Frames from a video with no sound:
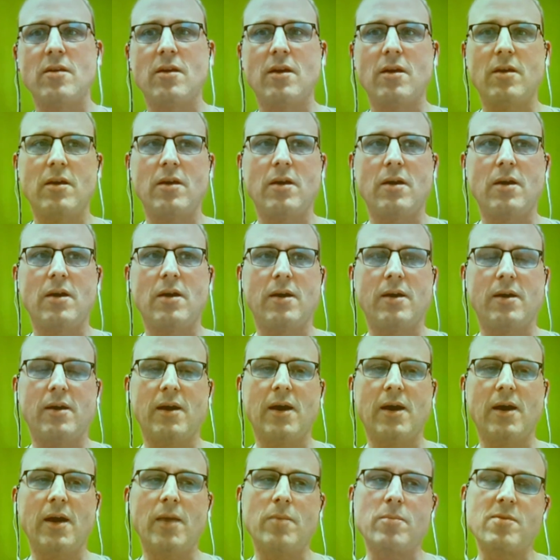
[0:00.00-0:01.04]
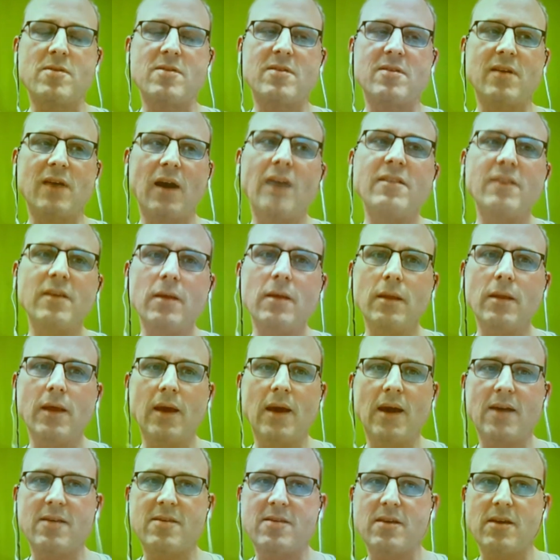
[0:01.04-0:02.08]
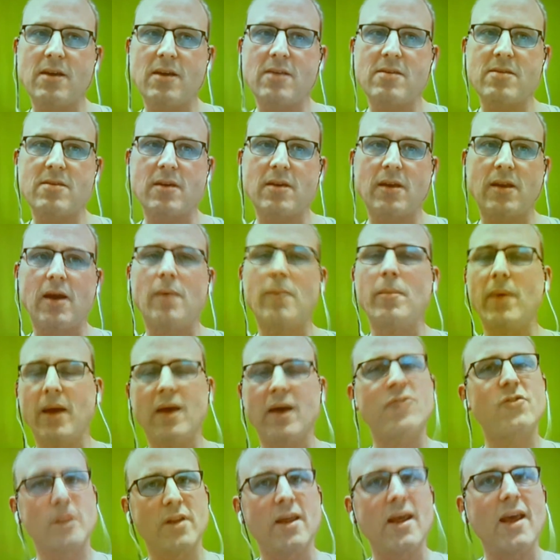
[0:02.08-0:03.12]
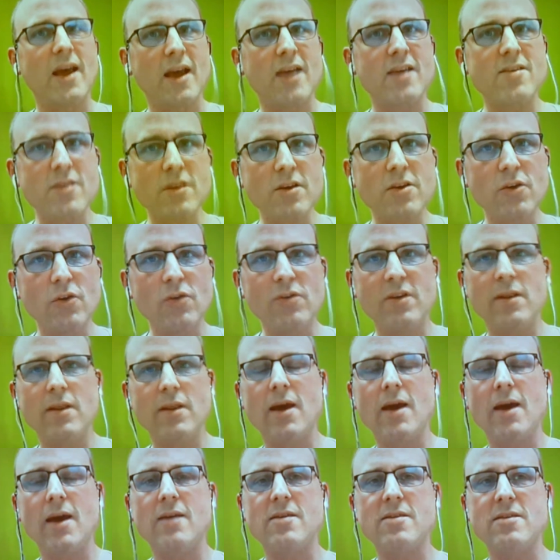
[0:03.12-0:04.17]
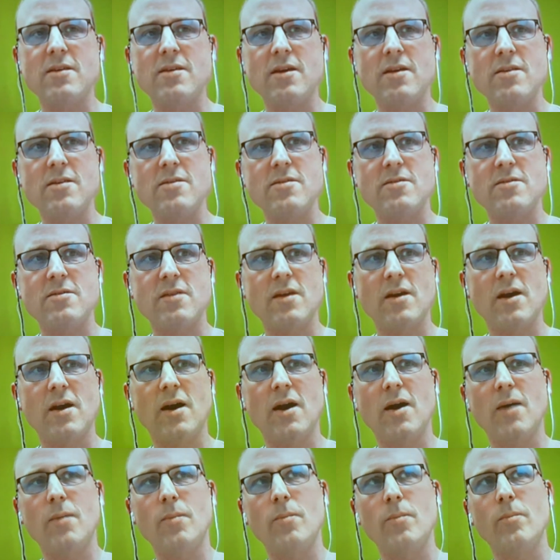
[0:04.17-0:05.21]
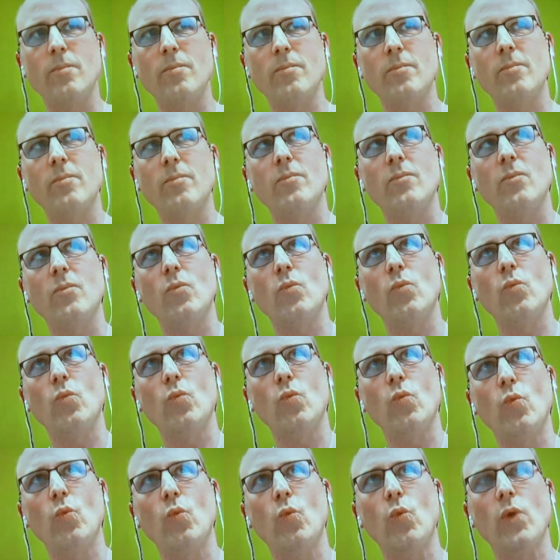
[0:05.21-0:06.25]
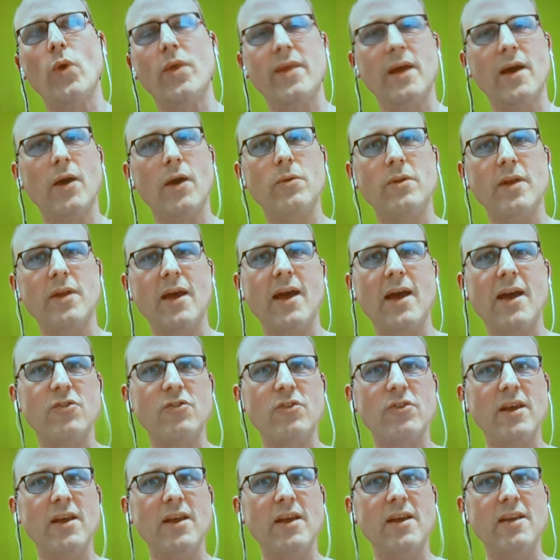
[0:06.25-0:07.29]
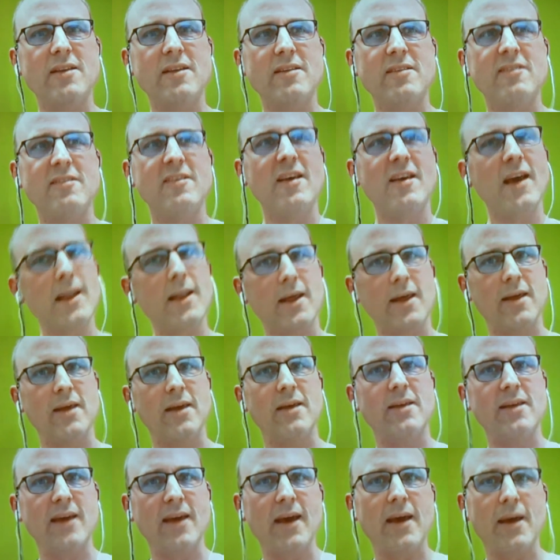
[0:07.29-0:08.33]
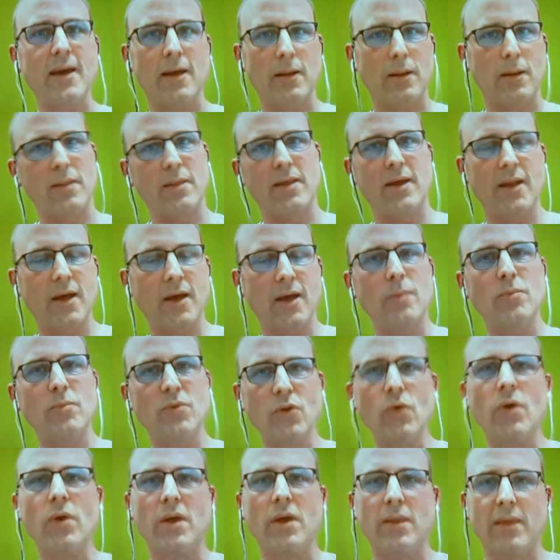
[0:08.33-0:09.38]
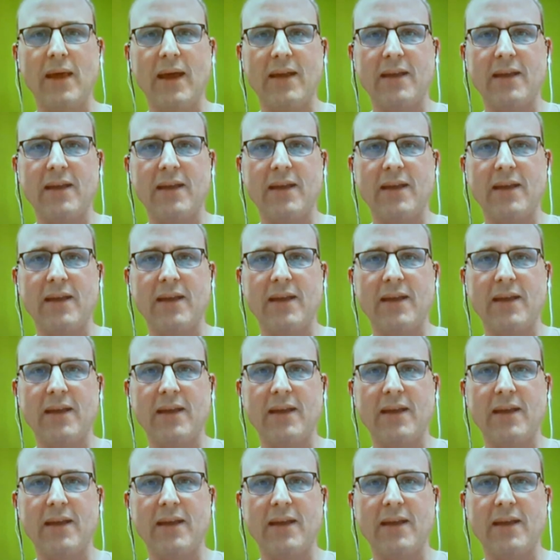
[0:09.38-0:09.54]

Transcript: Uh, I am starting the access, and I'm actually executing the access um, without actually telling Gayle that I'm doing that.